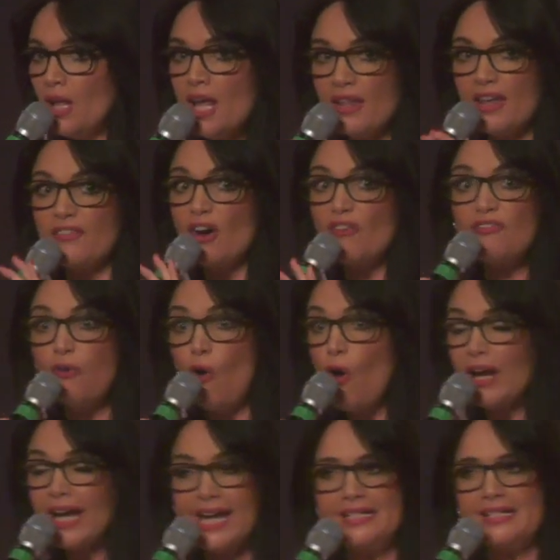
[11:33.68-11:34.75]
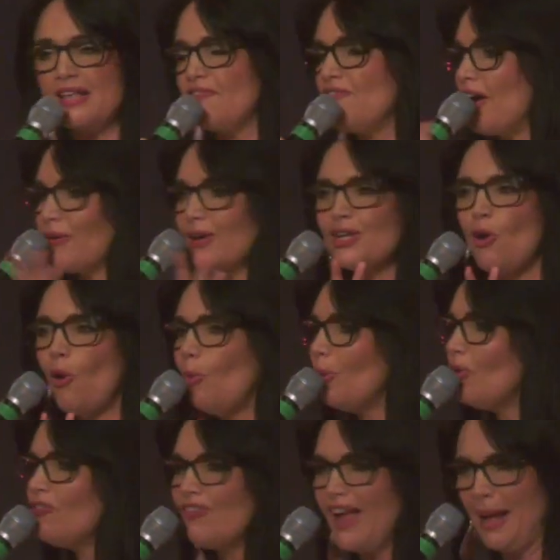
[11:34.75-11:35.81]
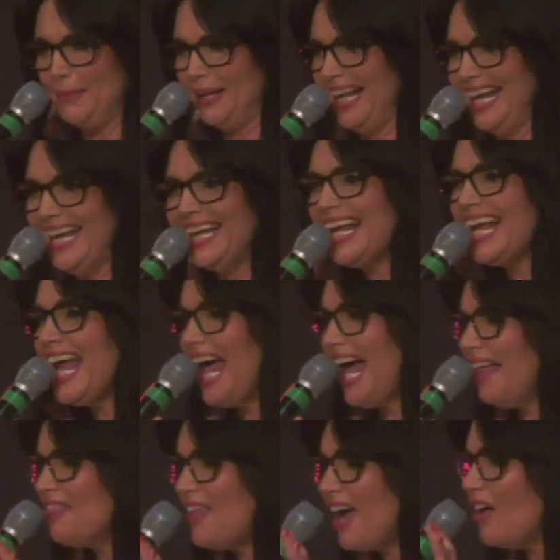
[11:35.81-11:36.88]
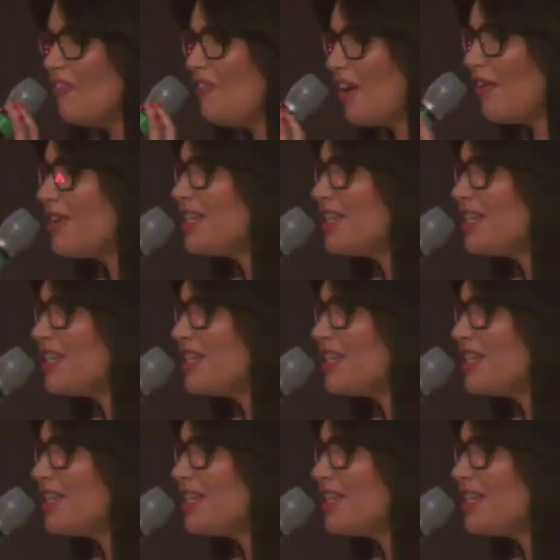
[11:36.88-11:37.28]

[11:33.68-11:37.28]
They've got four kids, they're very normal family, and they are very